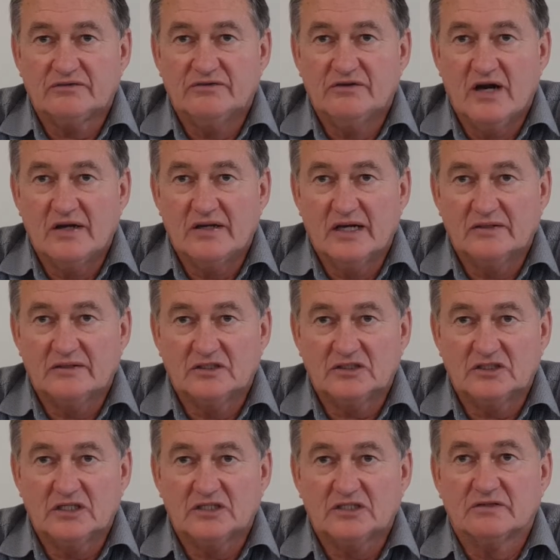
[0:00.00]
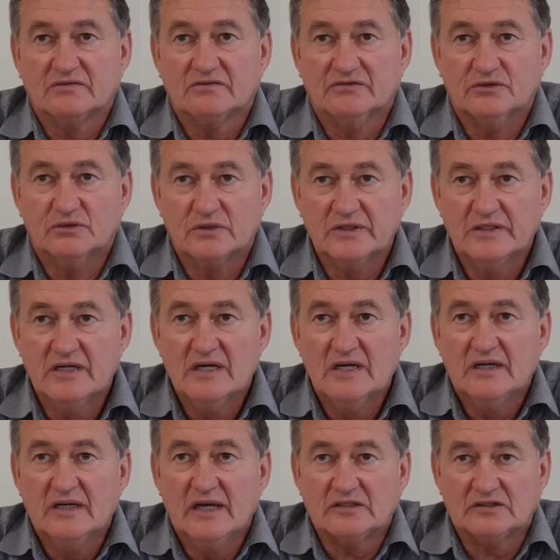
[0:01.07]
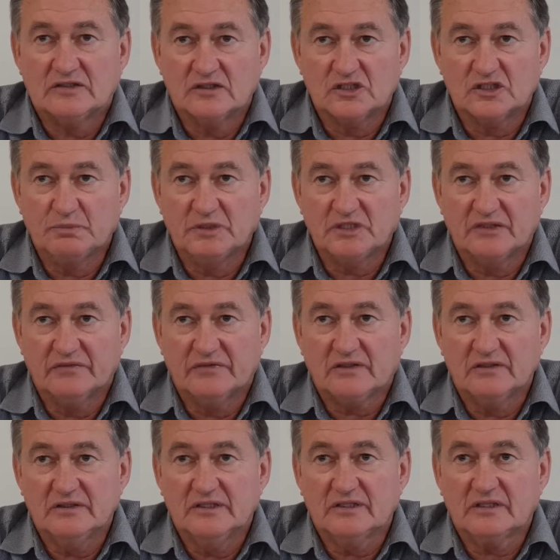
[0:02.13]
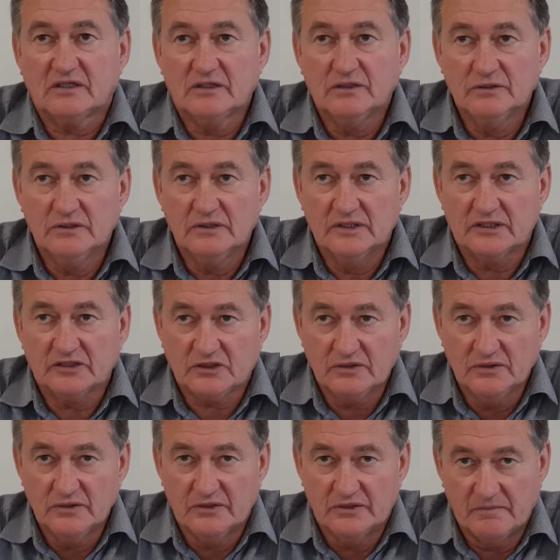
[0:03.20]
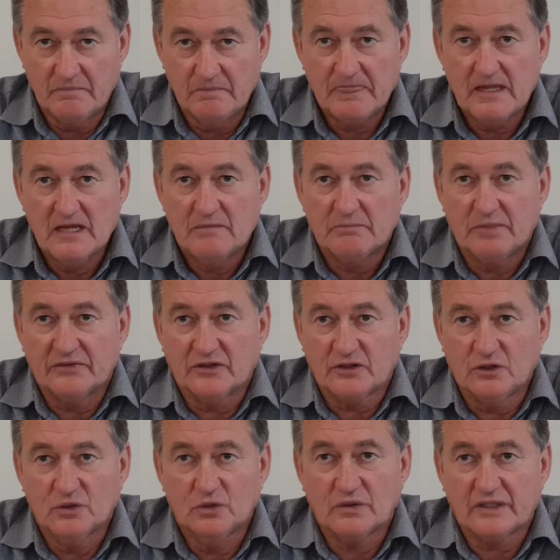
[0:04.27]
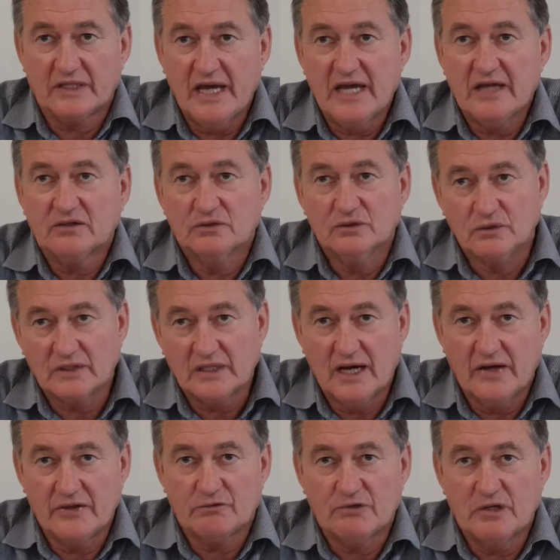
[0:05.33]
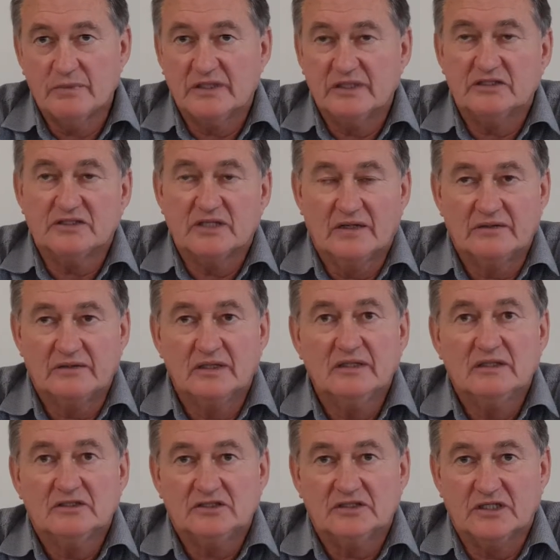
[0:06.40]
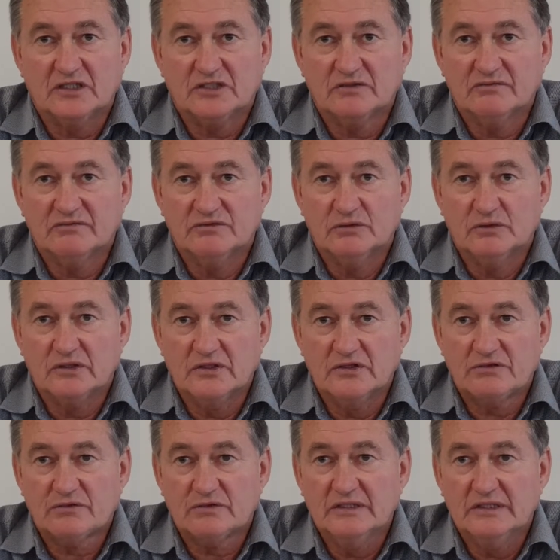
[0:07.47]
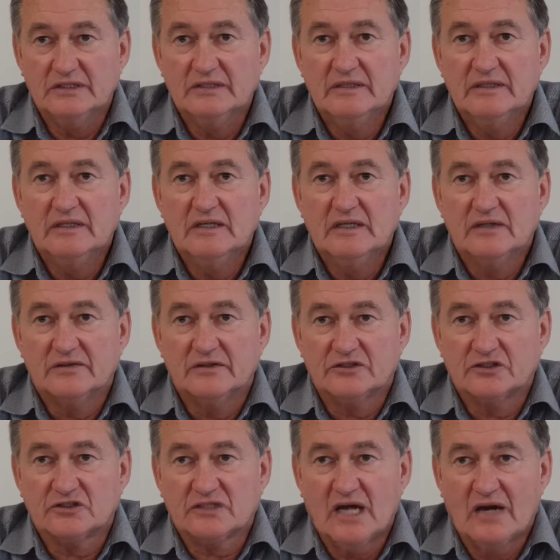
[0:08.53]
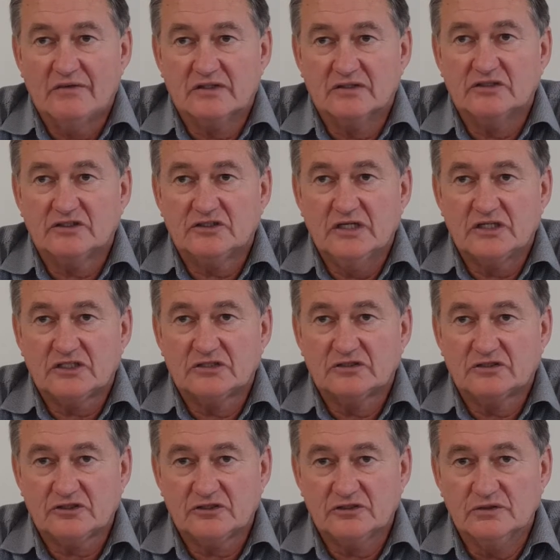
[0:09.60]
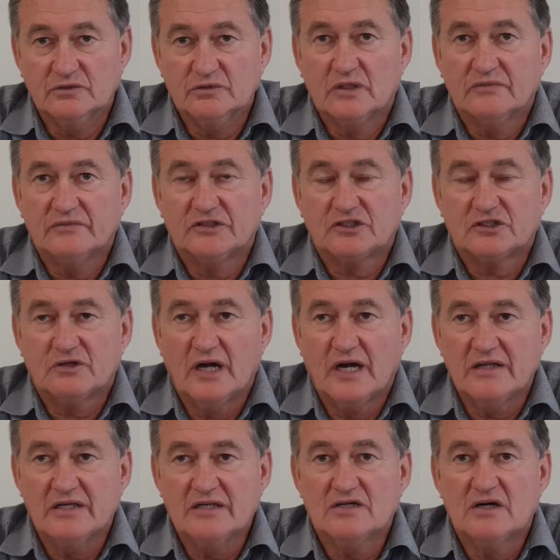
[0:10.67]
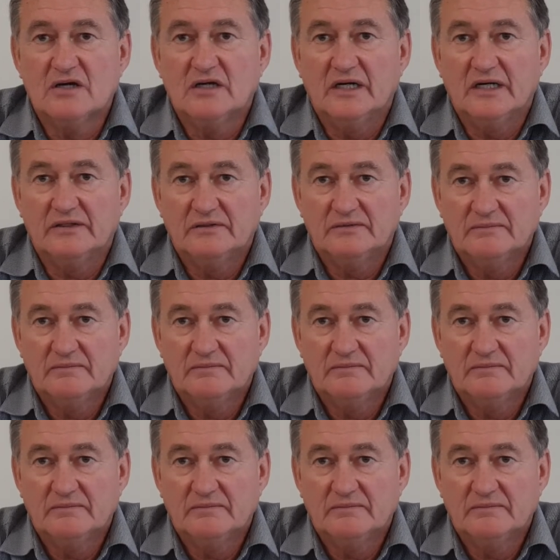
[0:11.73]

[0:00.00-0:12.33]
a fine under Section 40 as it is specifically excluded, but the court can order other remedies under Section 43. This is covered in Section 2 of the Trainee Guide.